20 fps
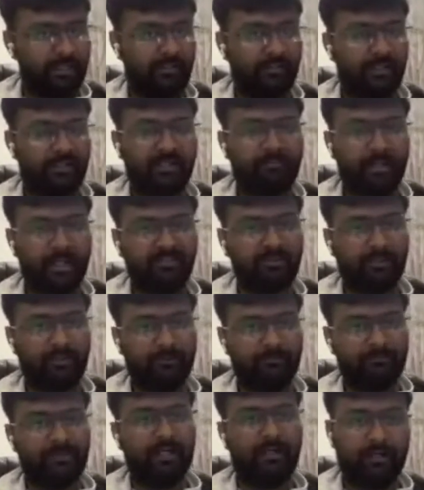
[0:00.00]
as I mentioned,
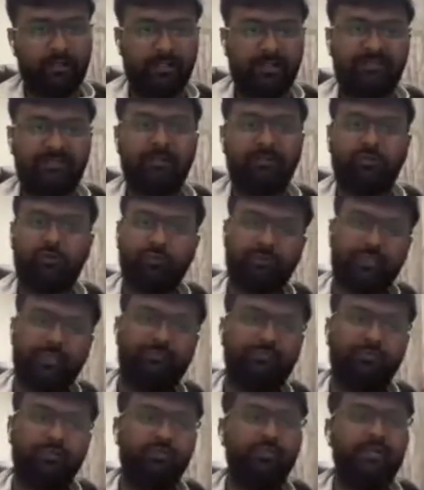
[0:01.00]
it is the source
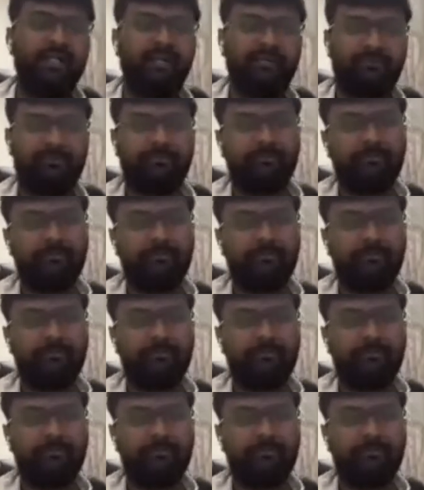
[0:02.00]
for Kubernetes.